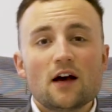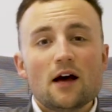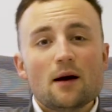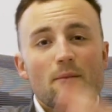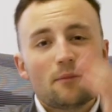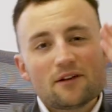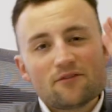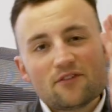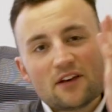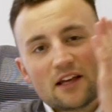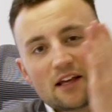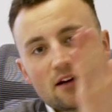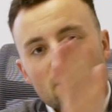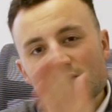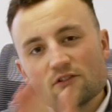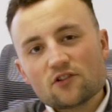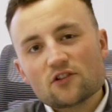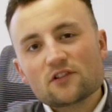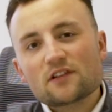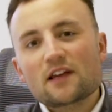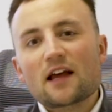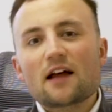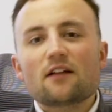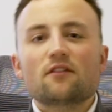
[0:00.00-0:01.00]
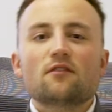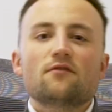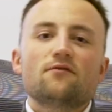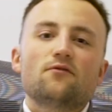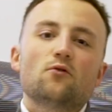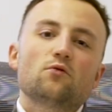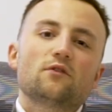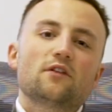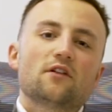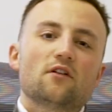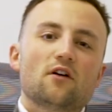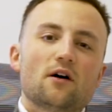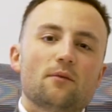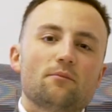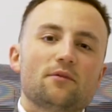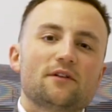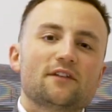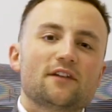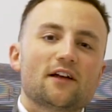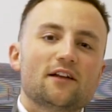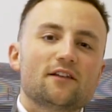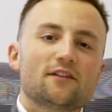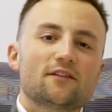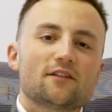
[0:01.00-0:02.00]
but if he could just get to
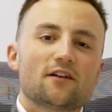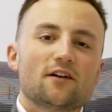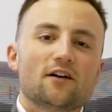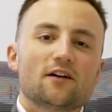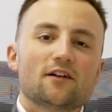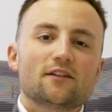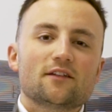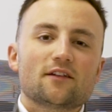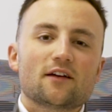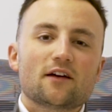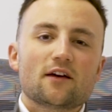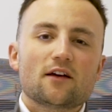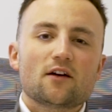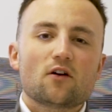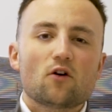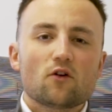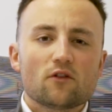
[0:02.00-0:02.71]
49% certainty